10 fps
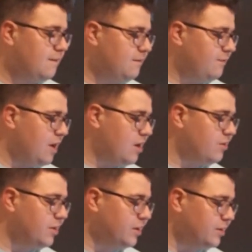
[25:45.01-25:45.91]

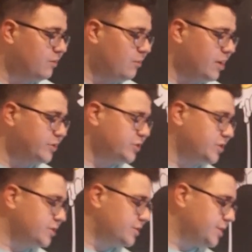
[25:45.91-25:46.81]
very
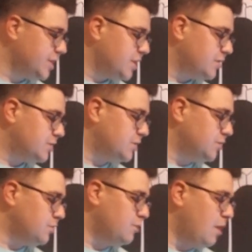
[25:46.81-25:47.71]
gracious
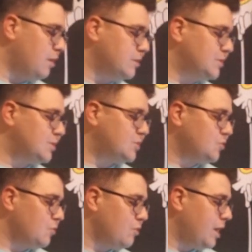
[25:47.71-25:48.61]
to our
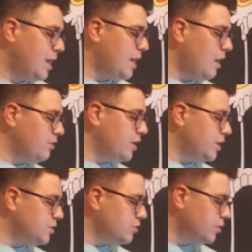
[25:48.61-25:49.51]
story, and I'll
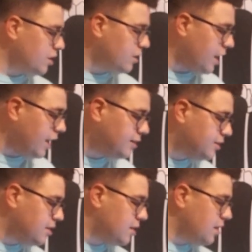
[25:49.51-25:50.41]
need you to collect
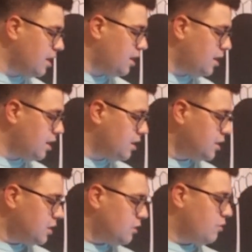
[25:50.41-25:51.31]
the
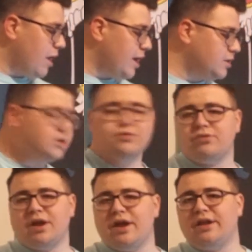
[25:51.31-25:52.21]

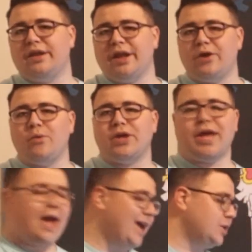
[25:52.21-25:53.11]
gratitude in liquid
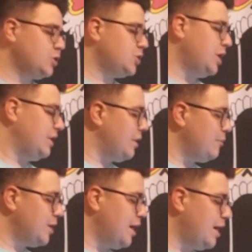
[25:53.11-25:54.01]
cash. And
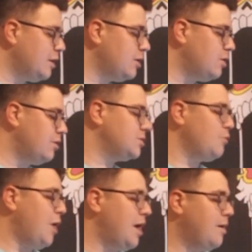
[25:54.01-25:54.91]
then we got,
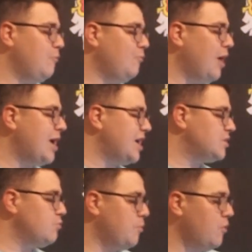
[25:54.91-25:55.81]
some I
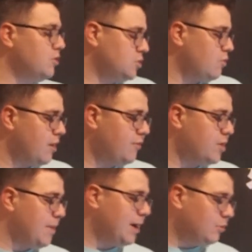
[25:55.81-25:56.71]
guess reporters or whatever in
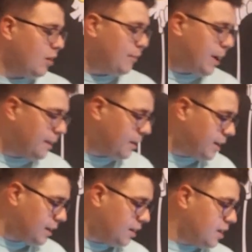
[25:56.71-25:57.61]
the background being
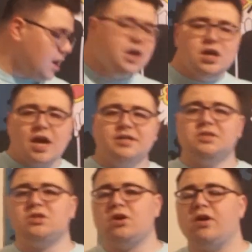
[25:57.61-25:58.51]
like, yes
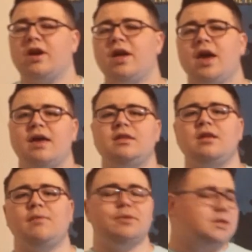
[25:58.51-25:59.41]
sir. And
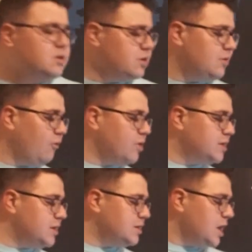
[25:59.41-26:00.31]
then a mysterious
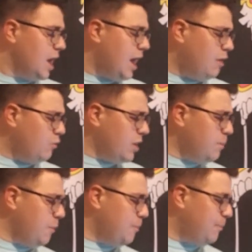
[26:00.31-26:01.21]
voice is,
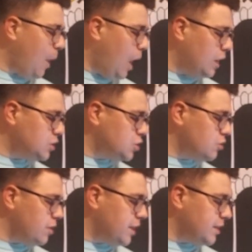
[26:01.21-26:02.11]
what a
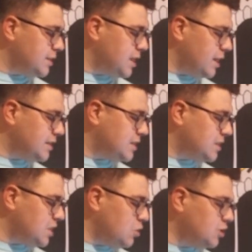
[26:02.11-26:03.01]
preposterous
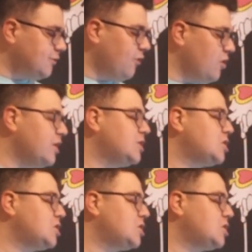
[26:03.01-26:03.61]
excuse for a